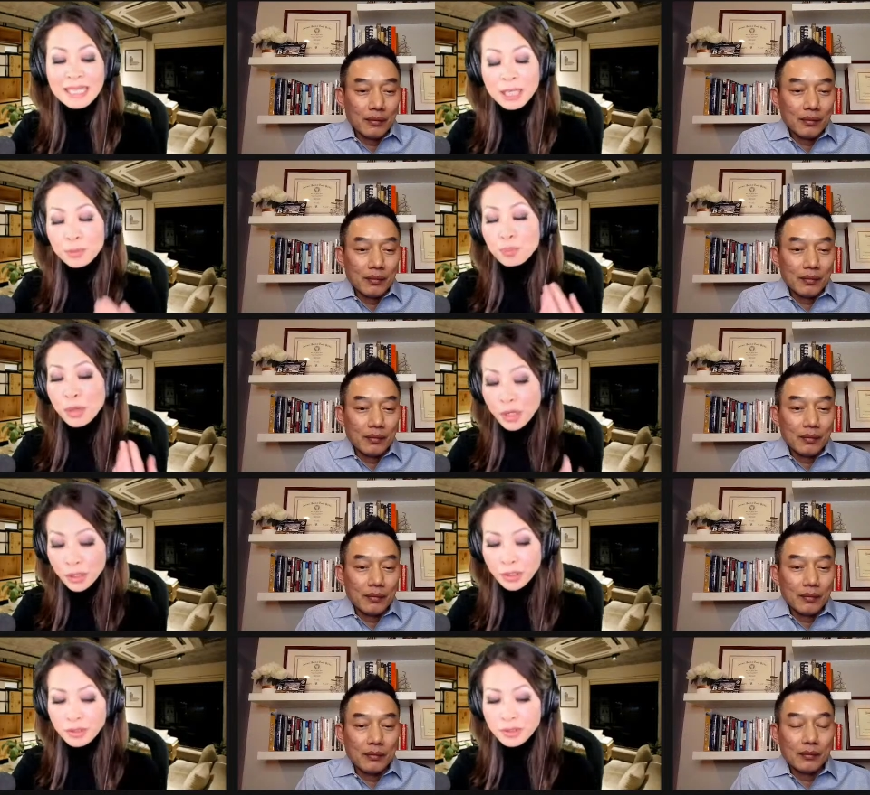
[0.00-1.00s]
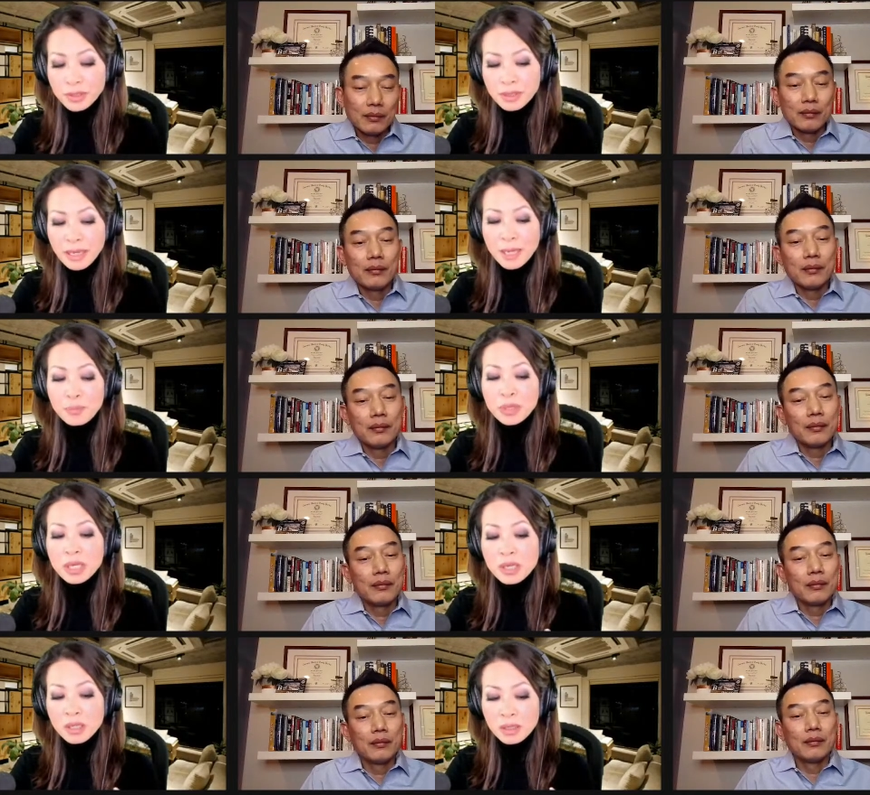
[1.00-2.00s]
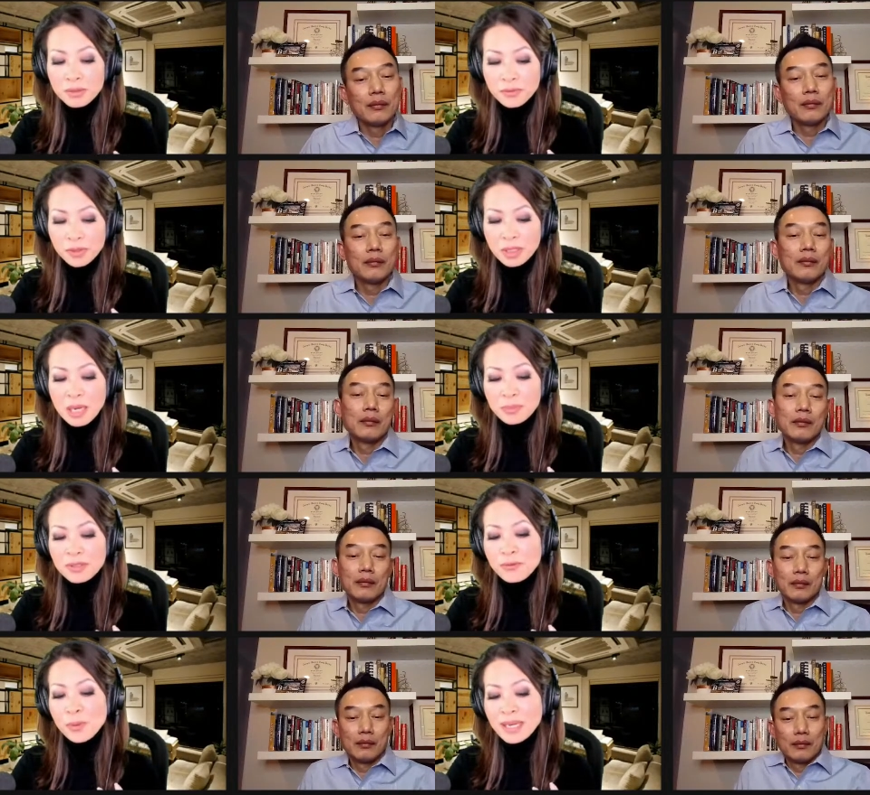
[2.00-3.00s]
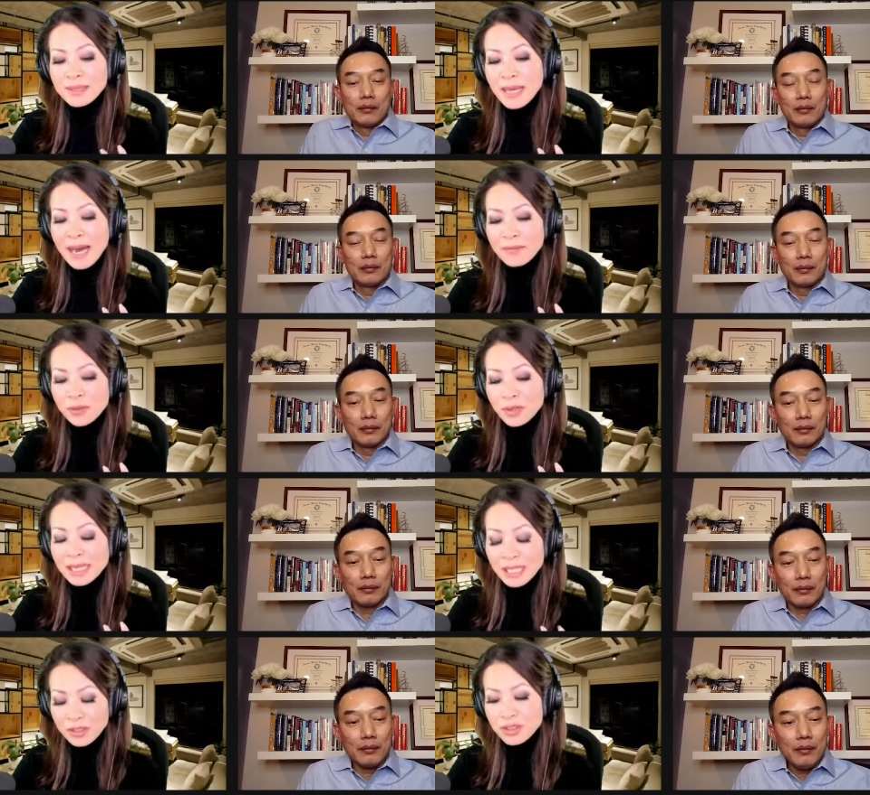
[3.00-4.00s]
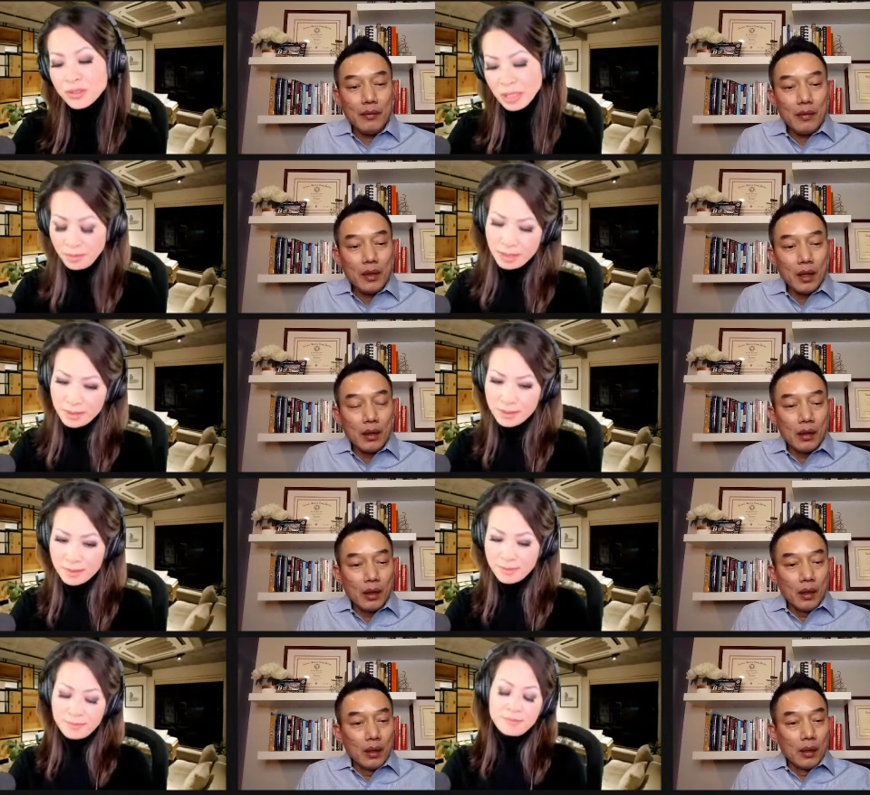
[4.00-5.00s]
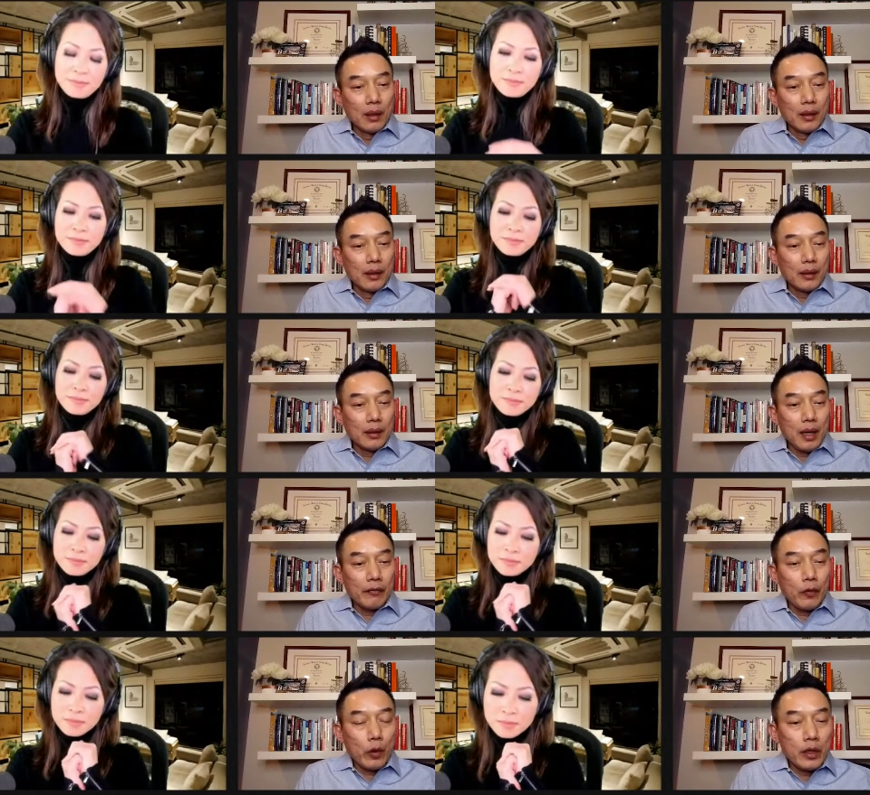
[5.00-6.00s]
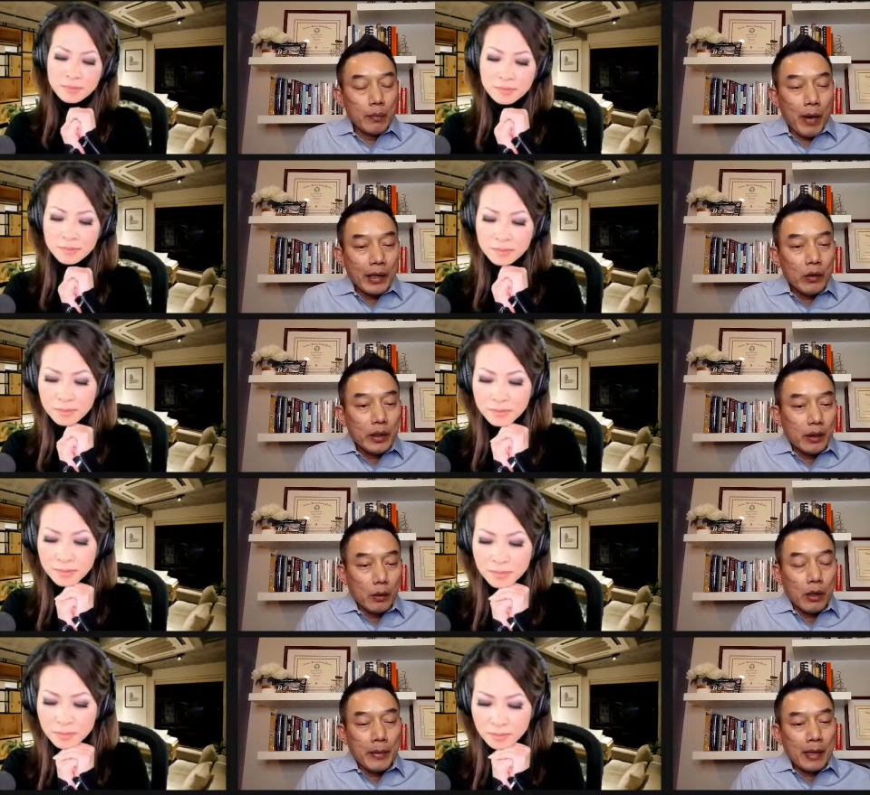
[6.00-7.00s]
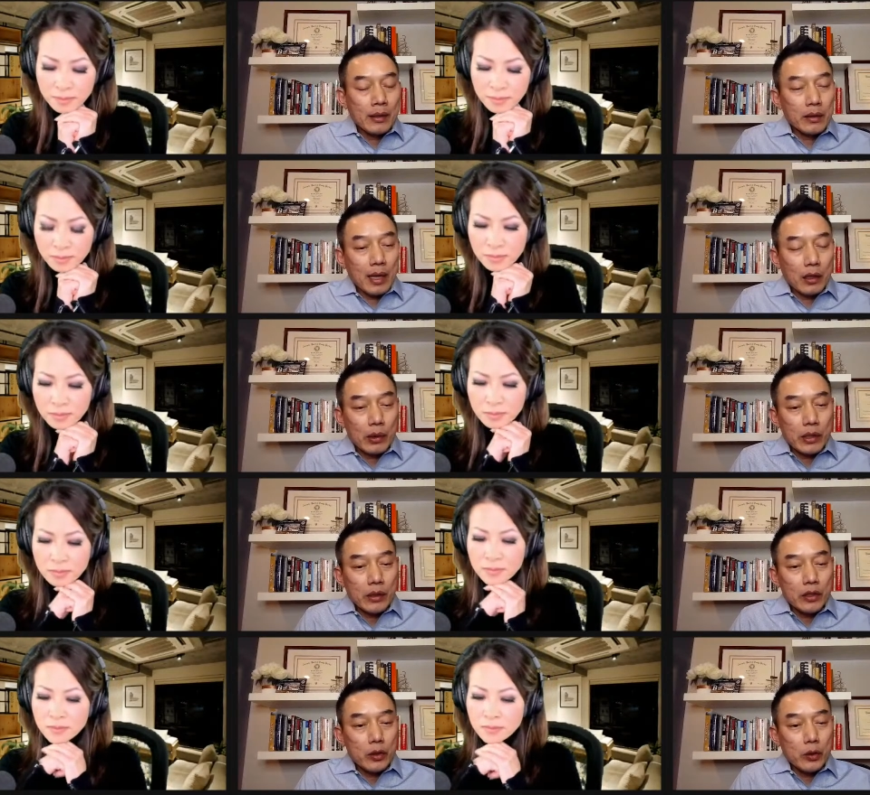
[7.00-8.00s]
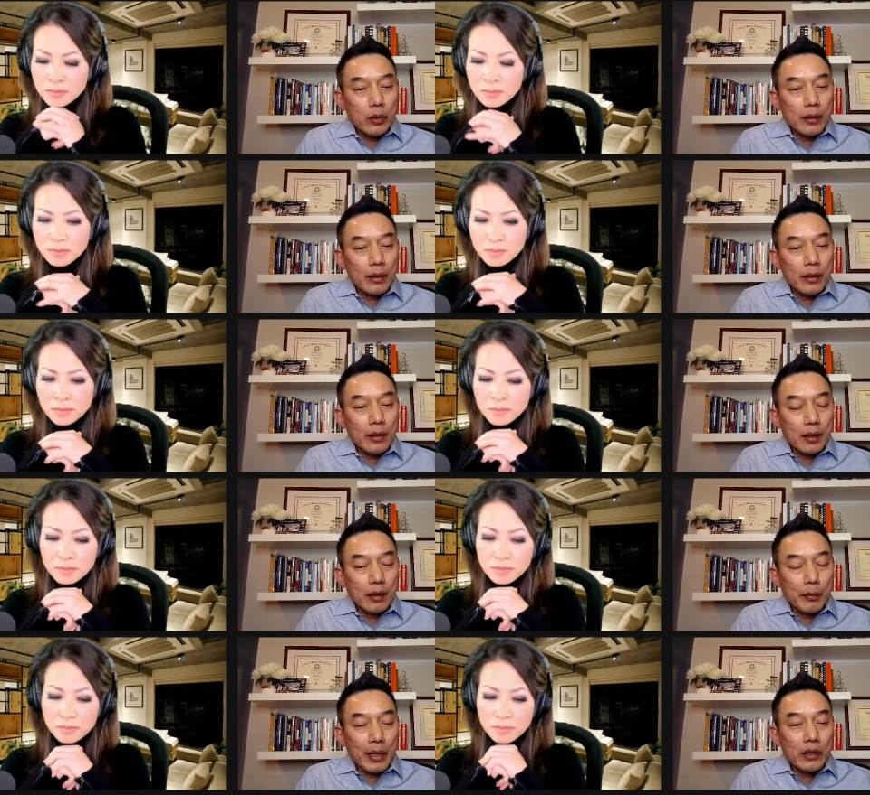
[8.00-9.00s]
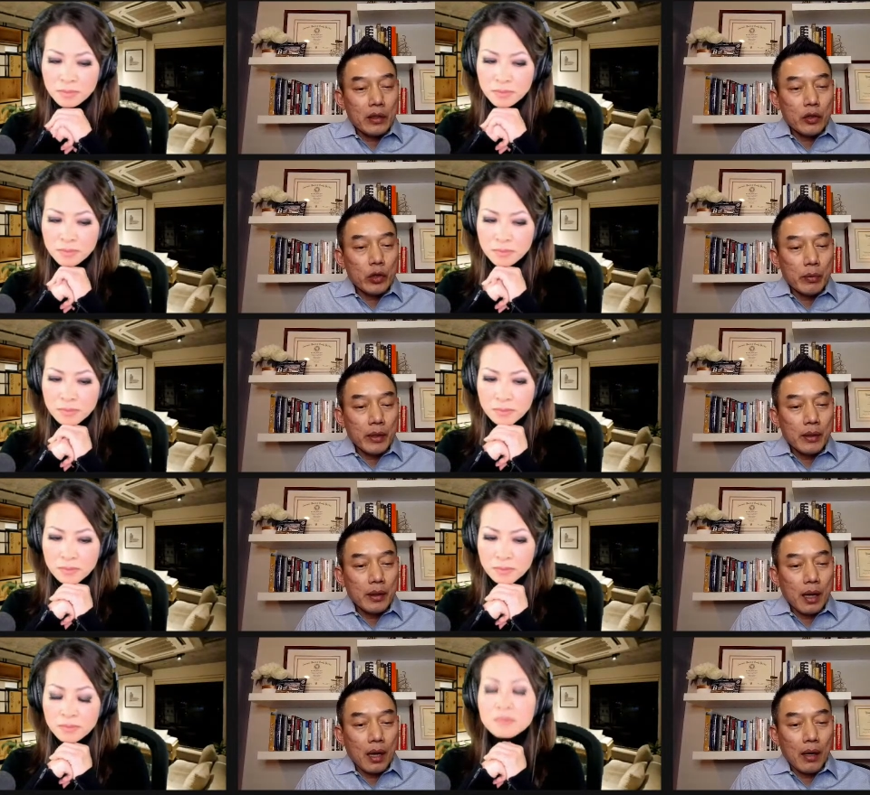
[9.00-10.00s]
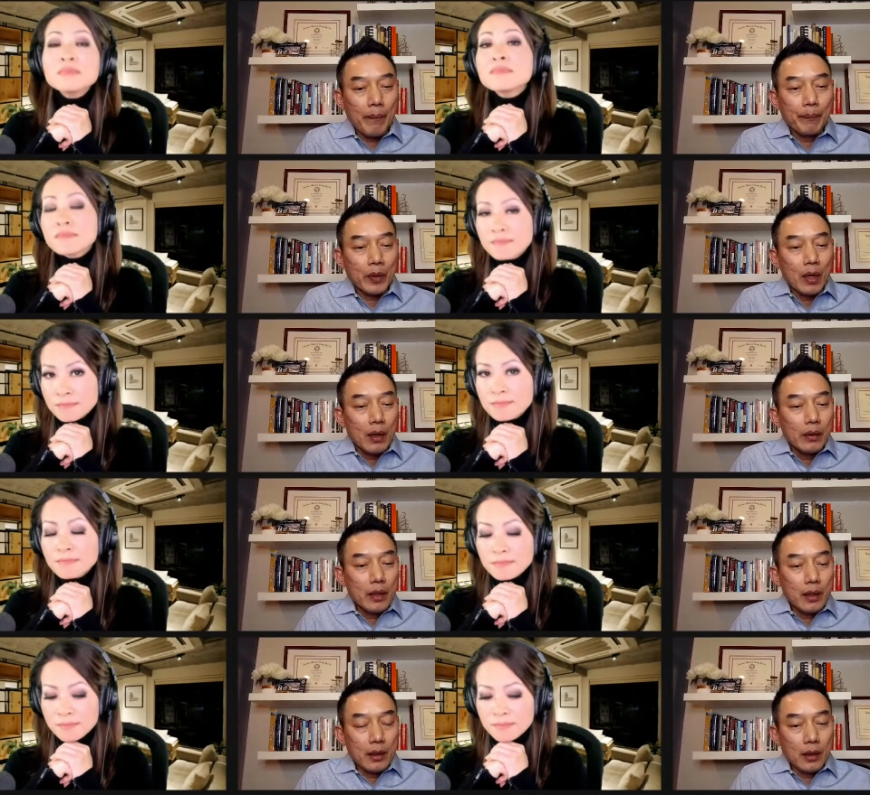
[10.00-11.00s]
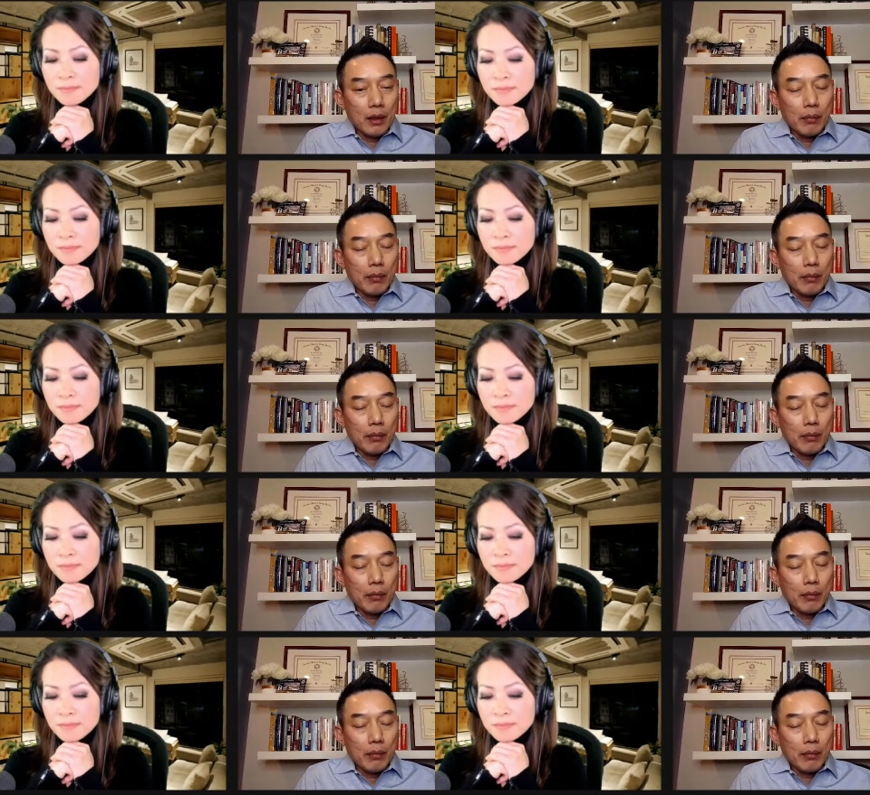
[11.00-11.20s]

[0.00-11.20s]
Speaker 1: get burned and peel for a couple of weeks after each treatment?
Speaker 2: Yeah, for the micro, let me answer that question. too. I think there depends on the treatment. Um, the